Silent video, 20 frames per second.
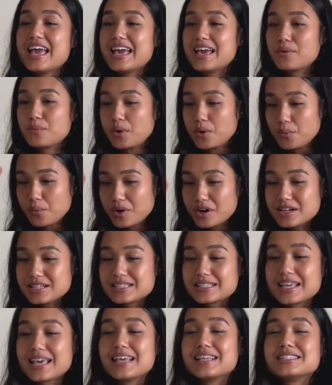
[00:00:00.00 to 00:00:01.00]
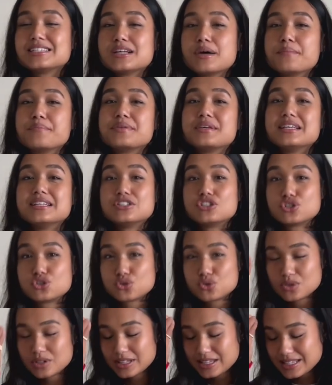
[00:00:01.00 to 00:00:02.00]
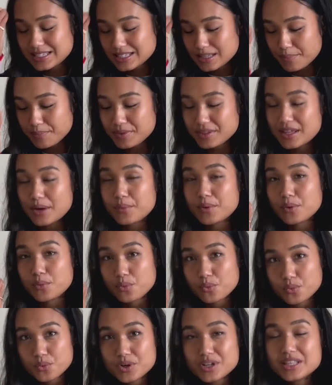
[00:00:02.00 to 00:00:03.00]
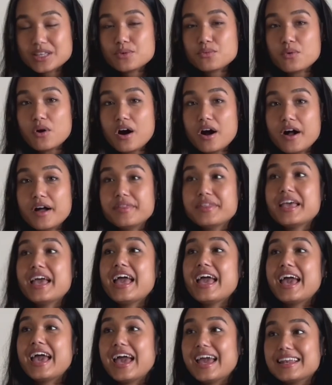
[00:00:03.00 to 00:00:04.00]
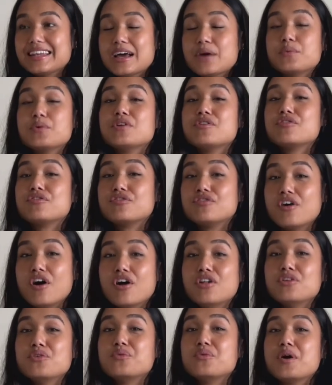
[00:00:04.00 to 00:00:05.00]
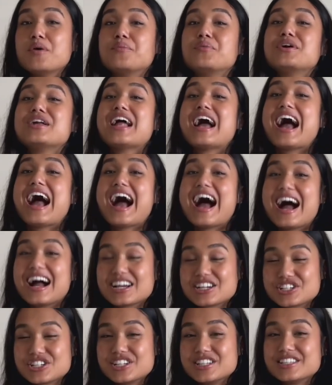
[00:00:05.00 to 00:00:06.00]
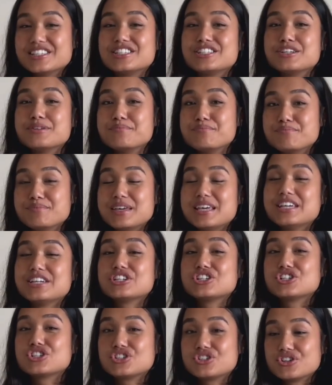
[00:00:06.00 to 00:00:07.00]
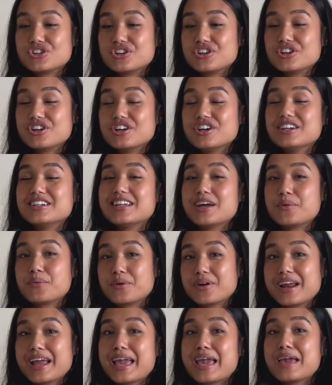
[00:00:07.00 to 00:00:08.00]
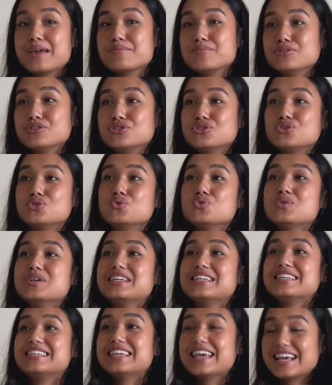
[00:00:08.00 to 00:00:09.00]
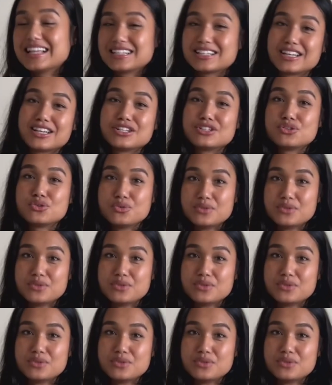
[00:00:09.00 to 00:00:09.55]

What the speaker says: When we're saying something, it's truly something that we really want, and that we follow up with actions to make sure that we're able to get to